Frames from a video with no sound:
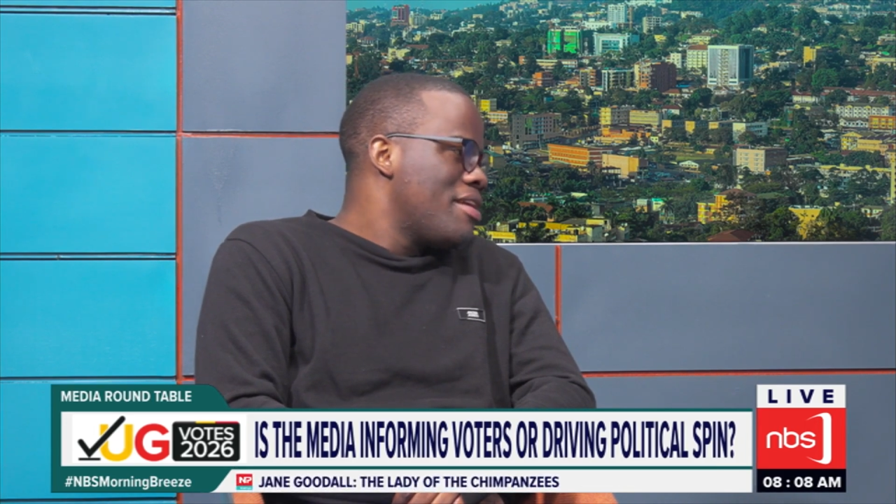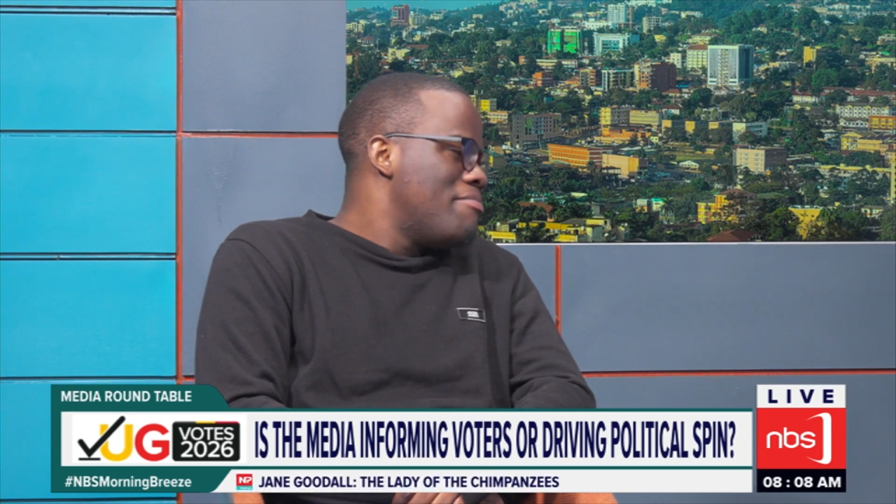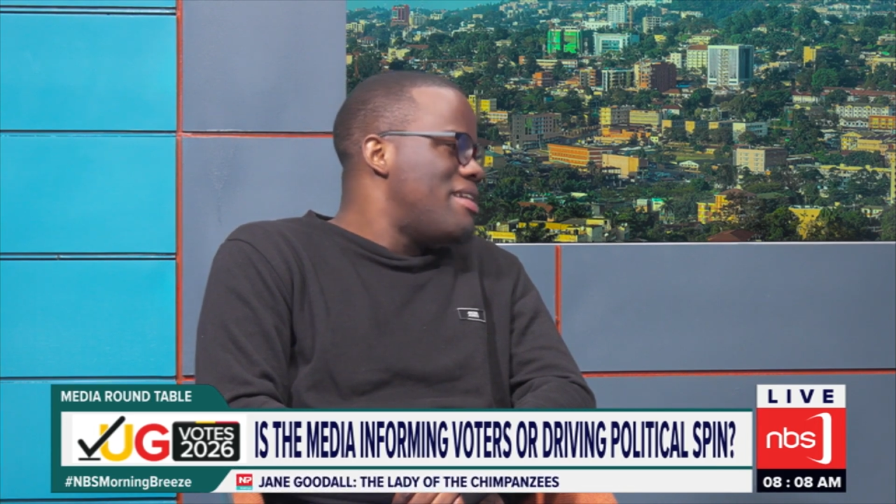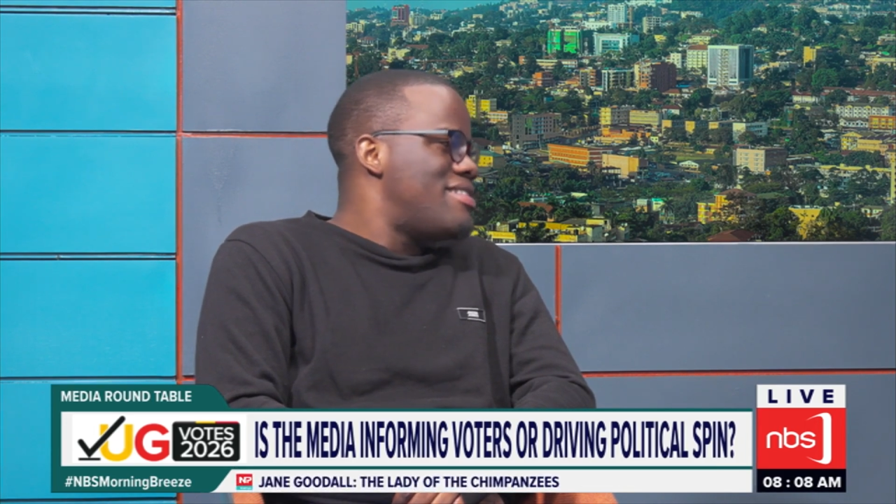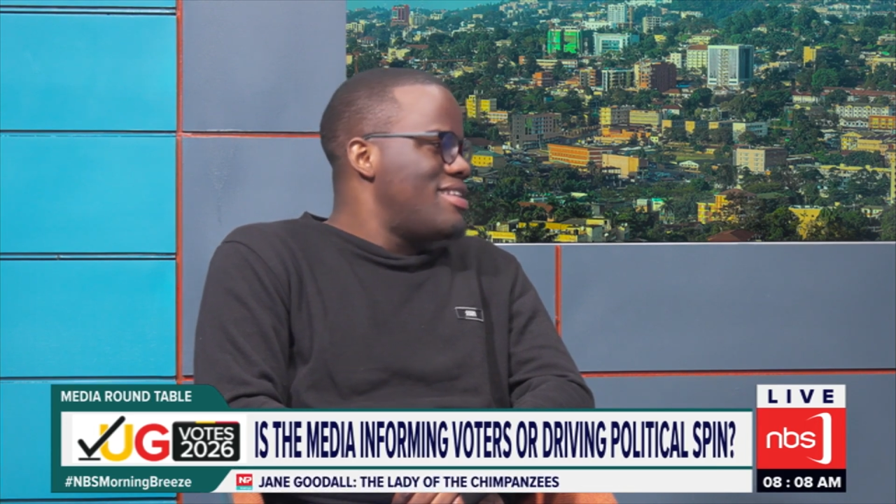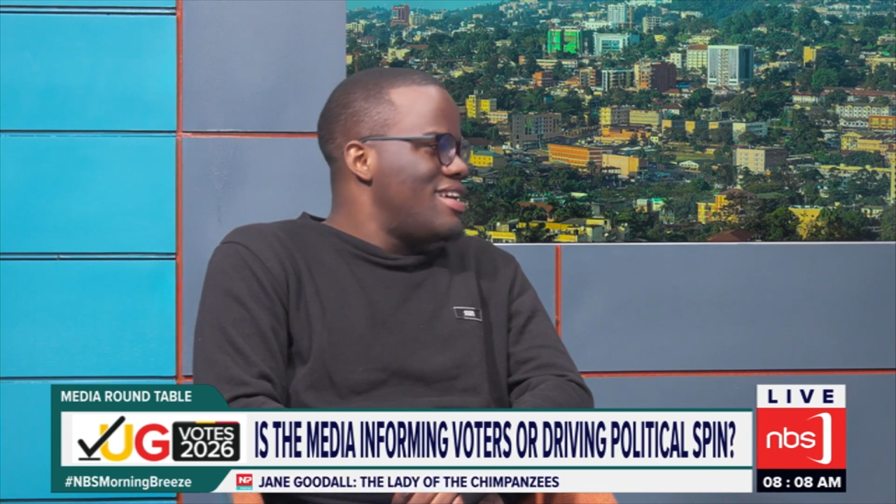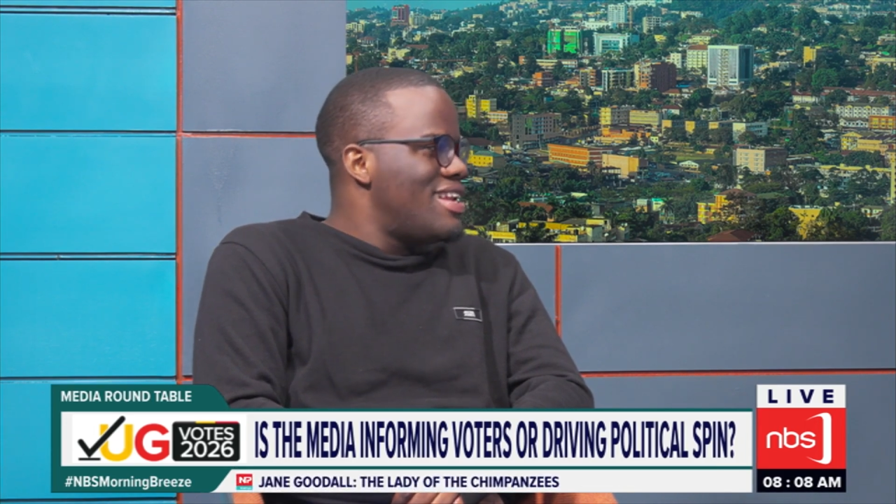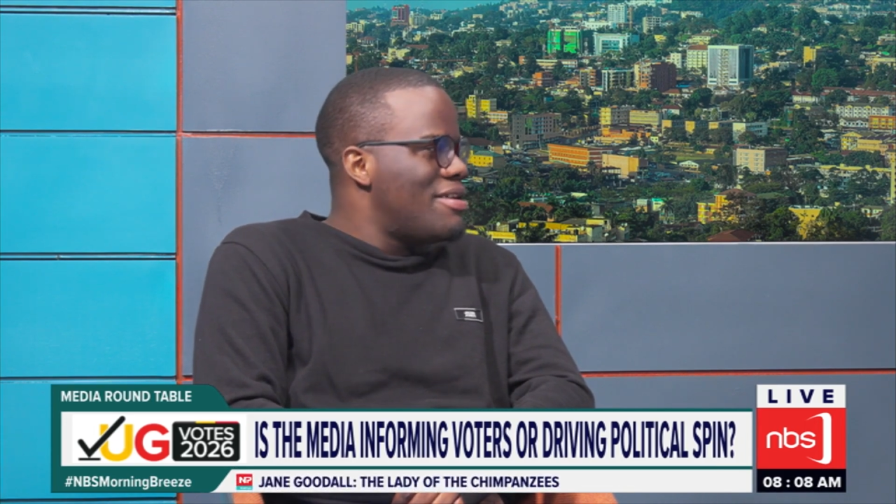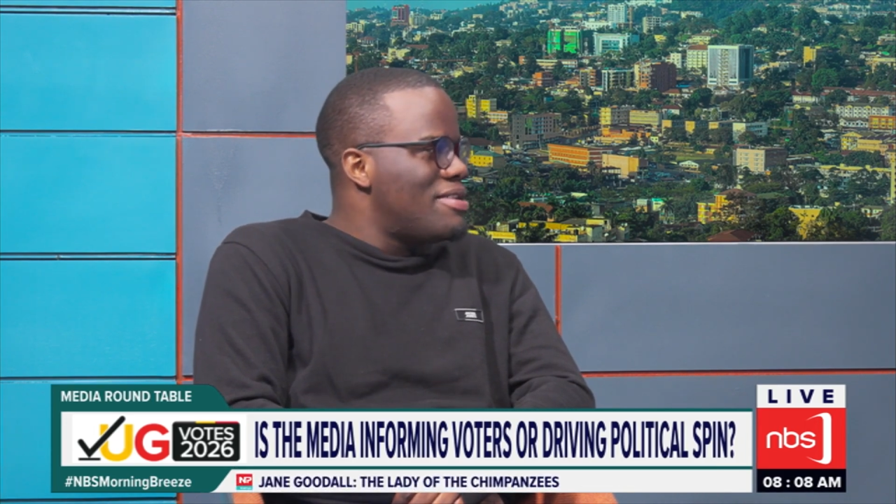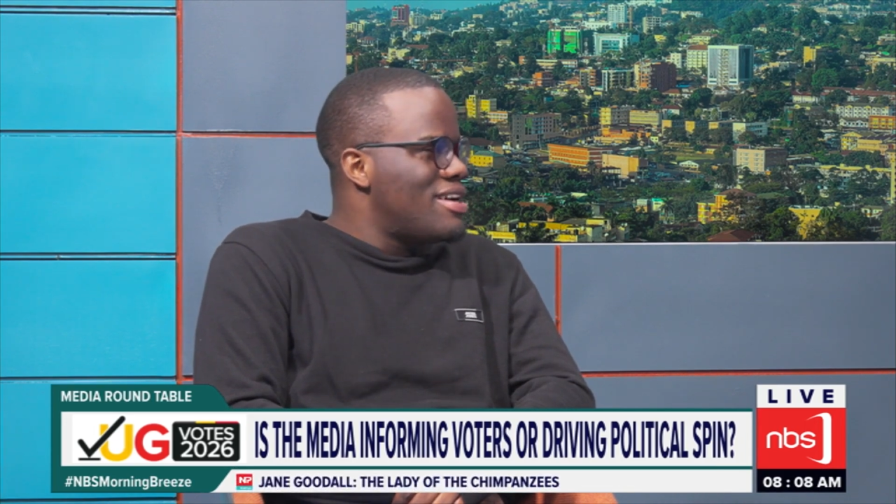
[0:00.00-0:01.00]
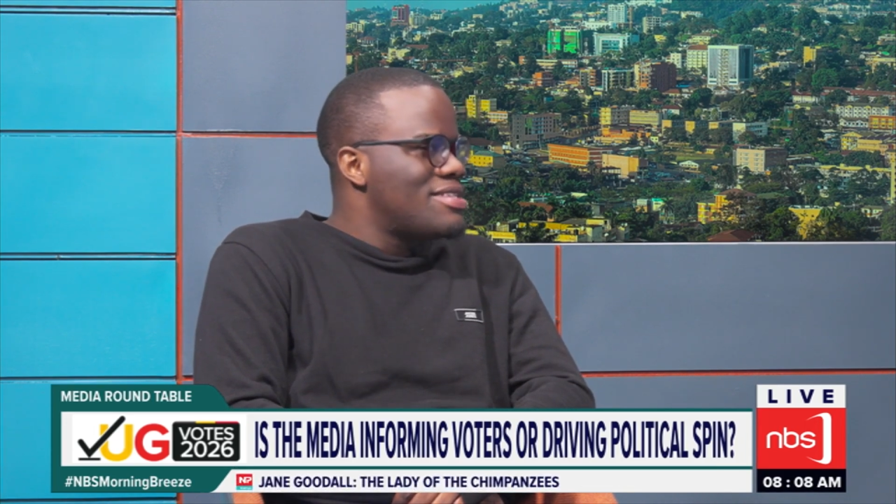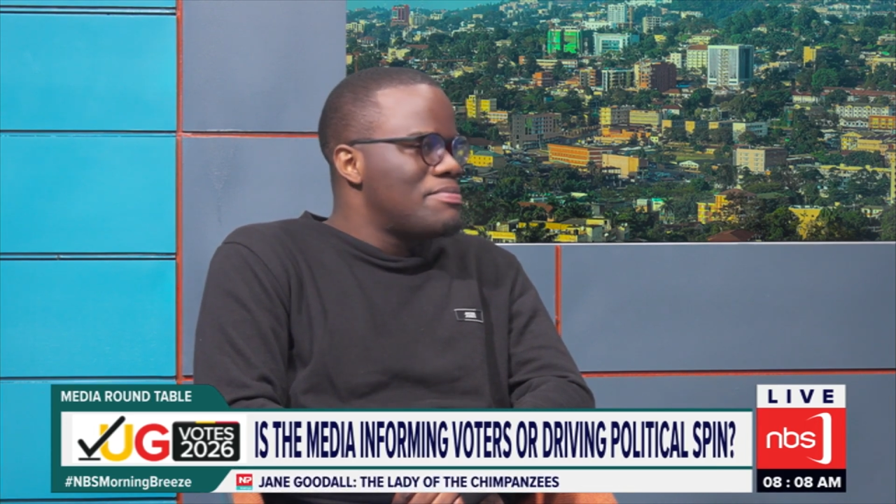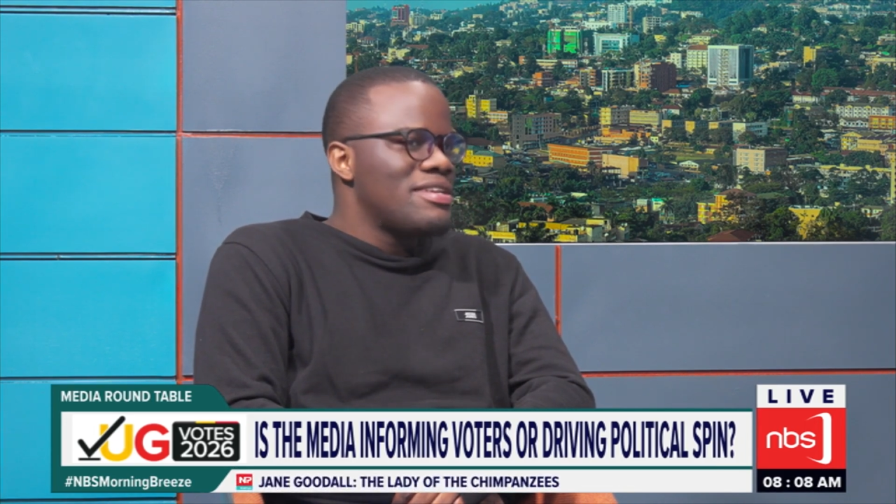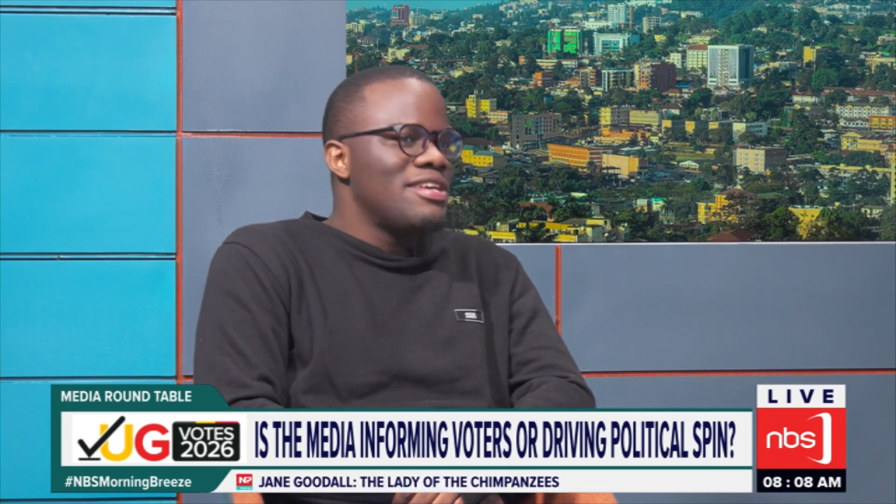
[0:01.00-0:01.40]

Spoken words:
But then I would expect